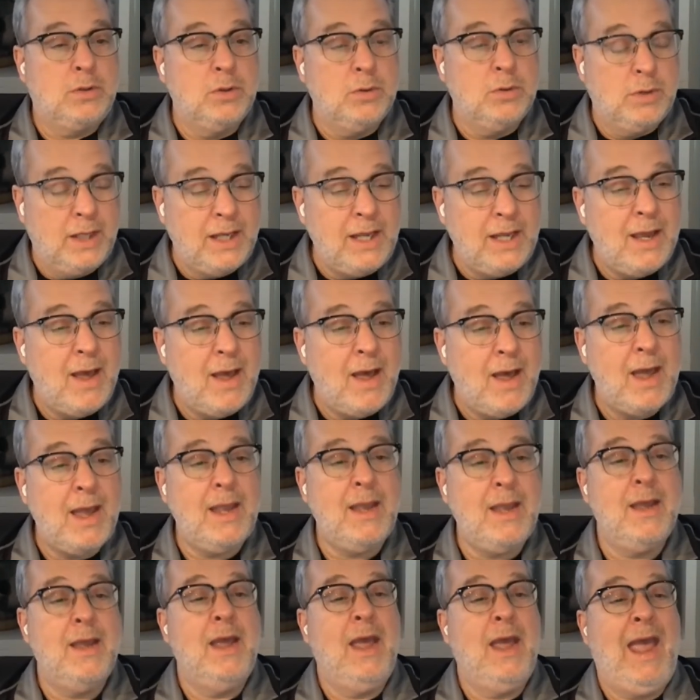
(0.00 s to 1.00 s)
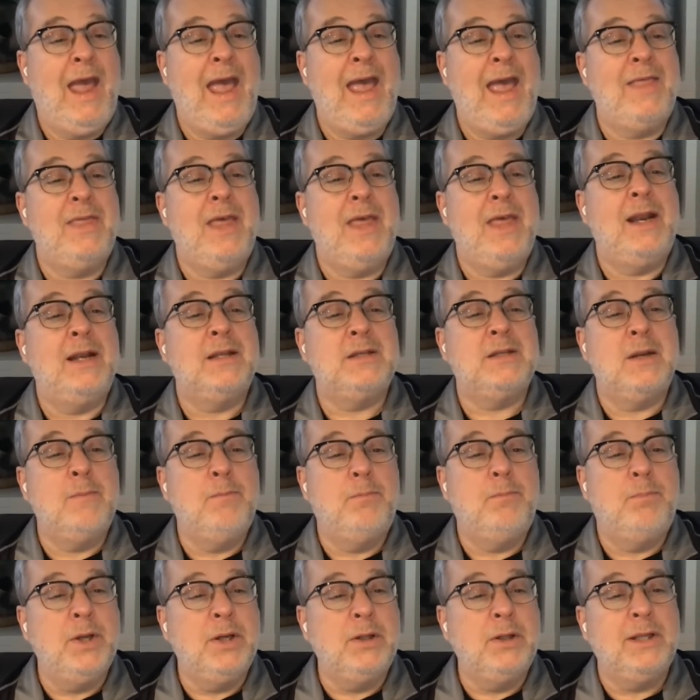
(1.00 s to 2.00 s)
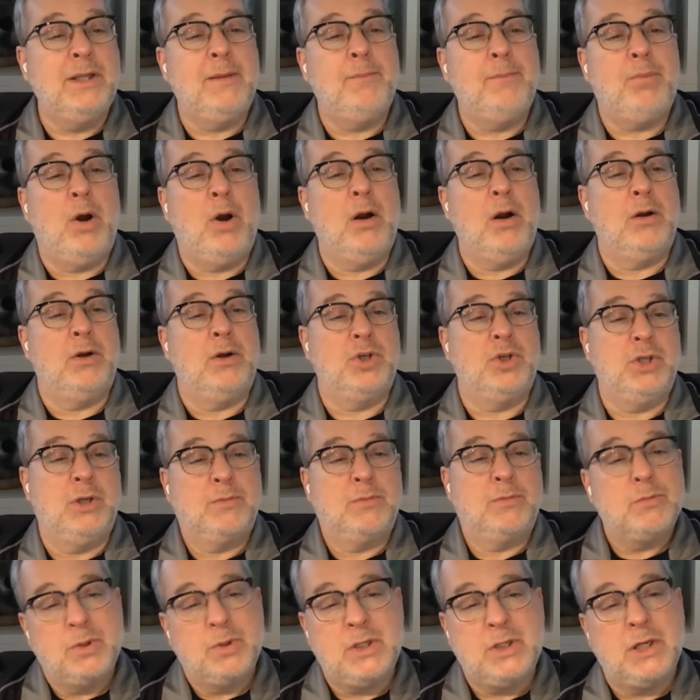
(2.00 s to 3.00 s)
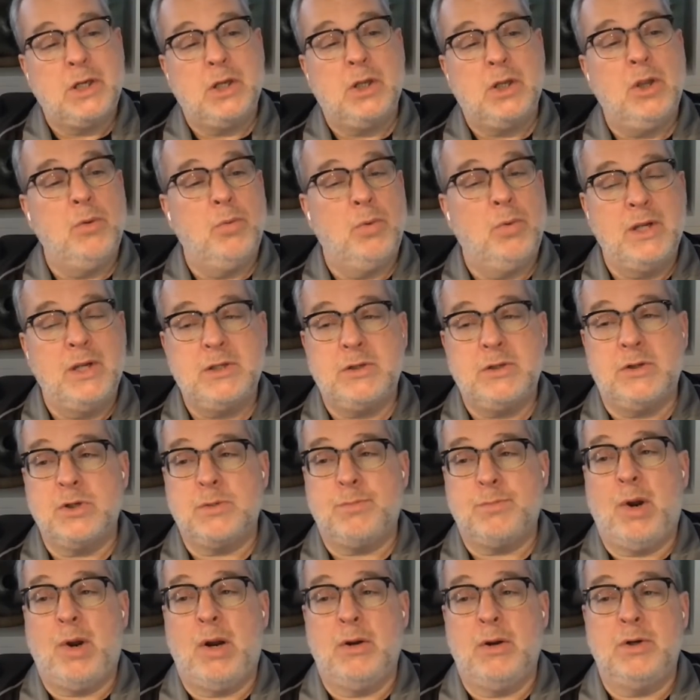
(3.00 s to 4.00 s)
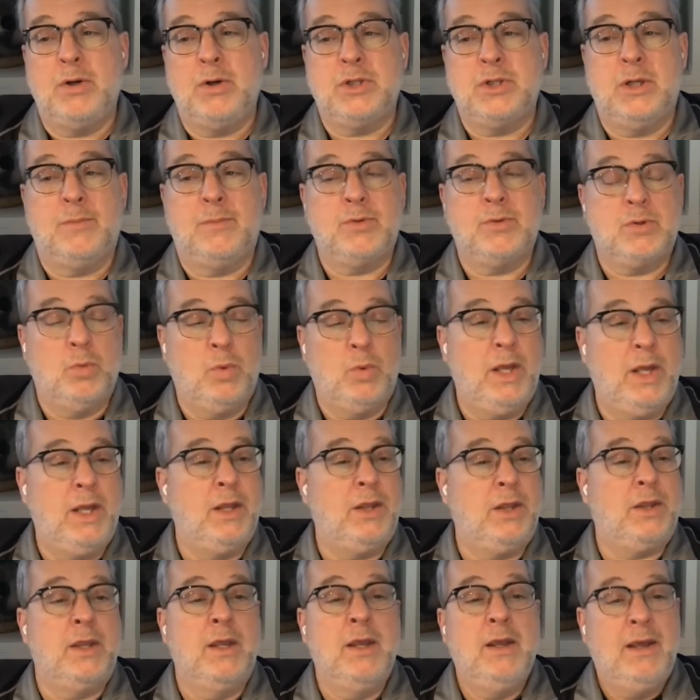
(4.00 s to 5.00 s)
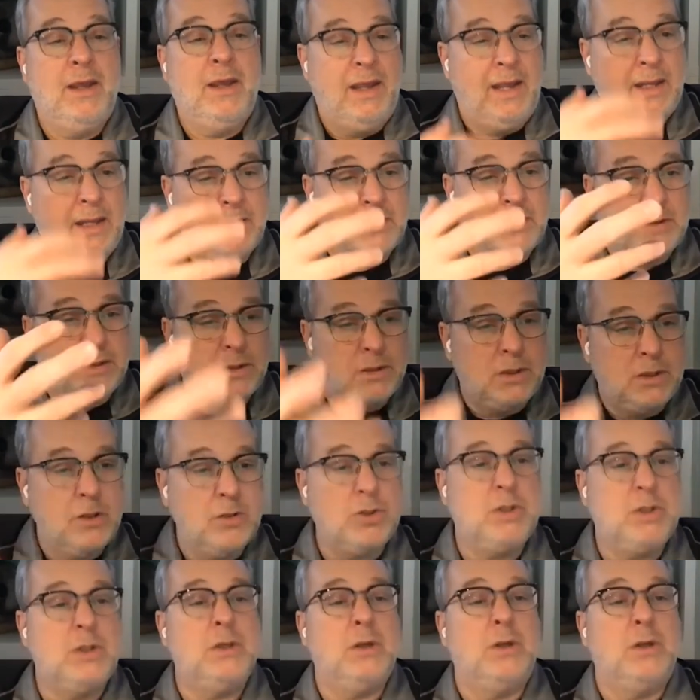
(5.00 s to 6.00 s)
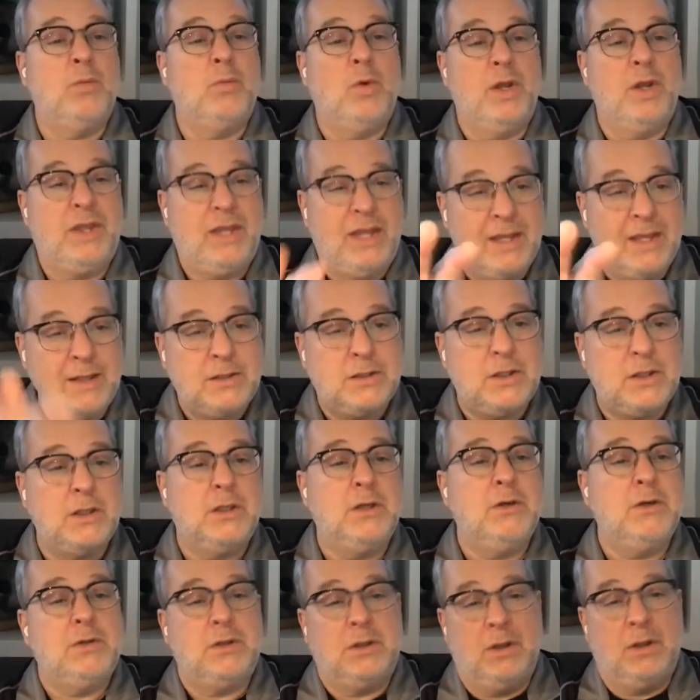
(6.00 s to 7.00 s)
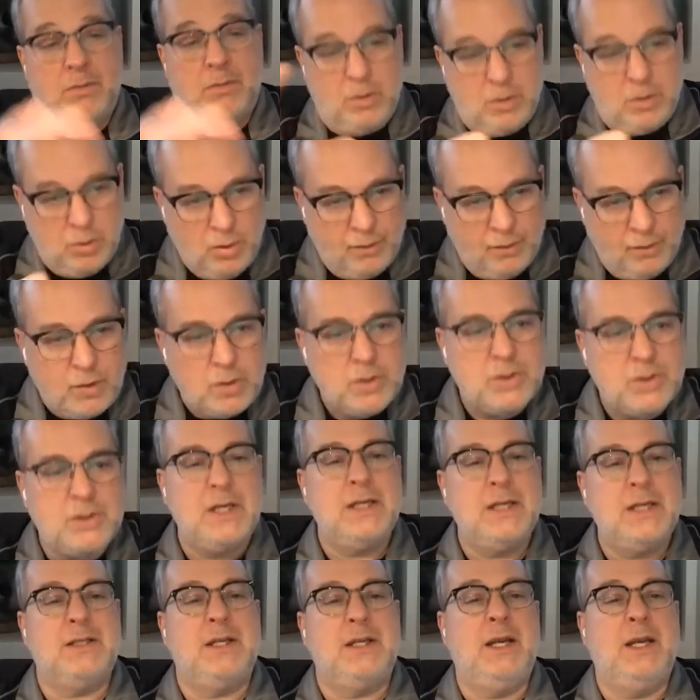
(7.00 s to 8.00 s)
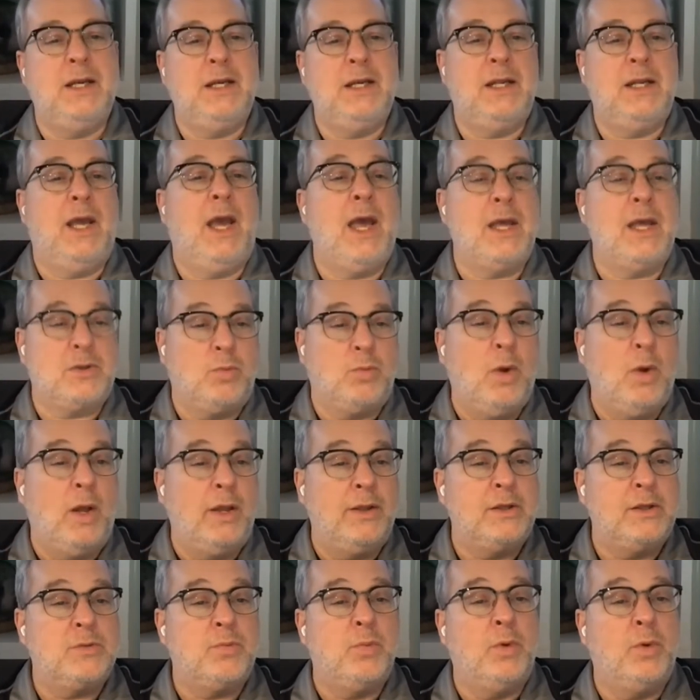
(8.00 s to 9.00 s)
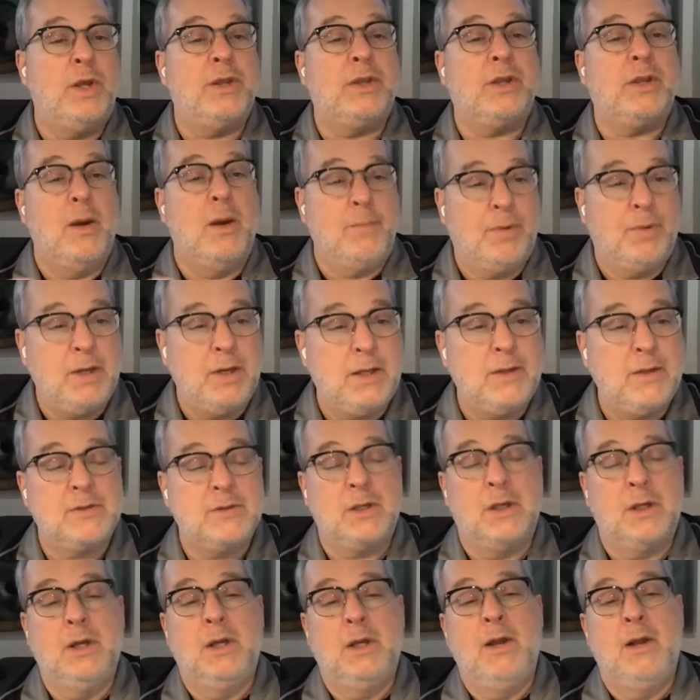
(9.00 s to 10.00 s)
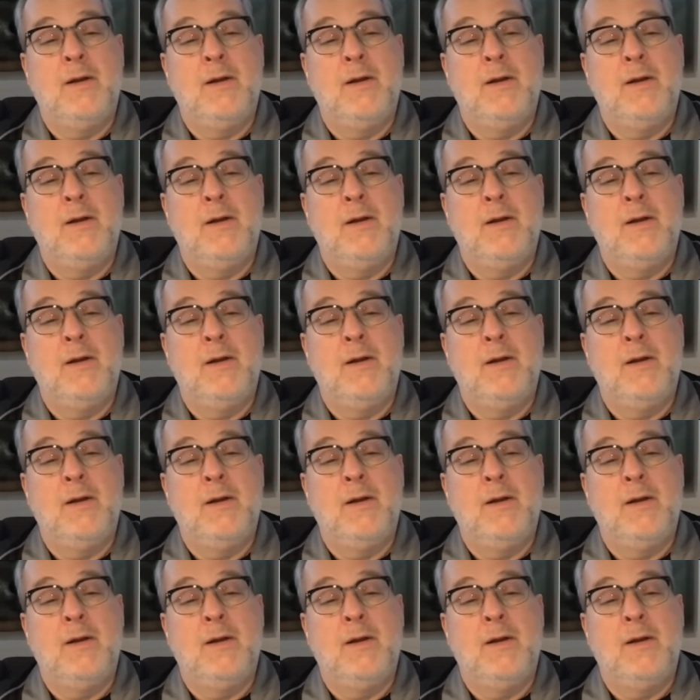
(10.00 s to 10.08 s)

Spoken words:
Lehigh, and then it's in building partnerships, particularly research partnerships with institutes and universities in India, as well as with companies.